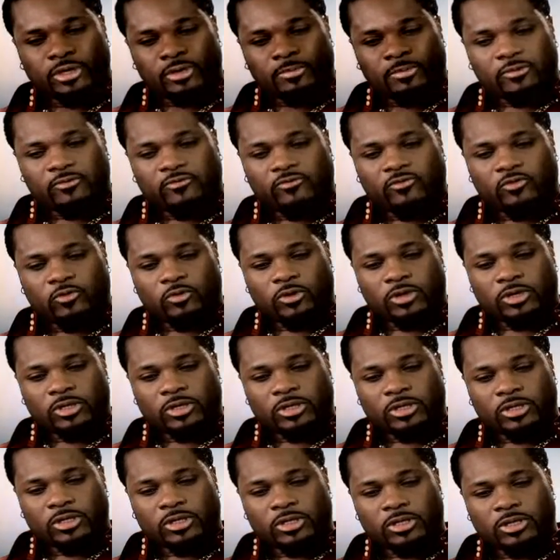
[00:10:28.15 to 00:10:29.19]
I mean, for
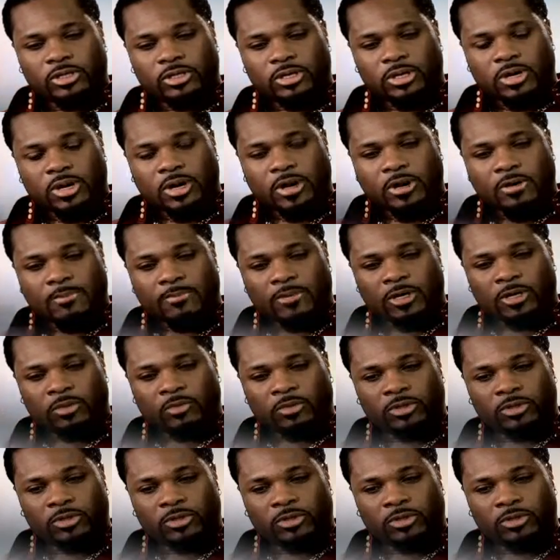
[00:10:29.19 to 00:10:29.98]
the, um, you know,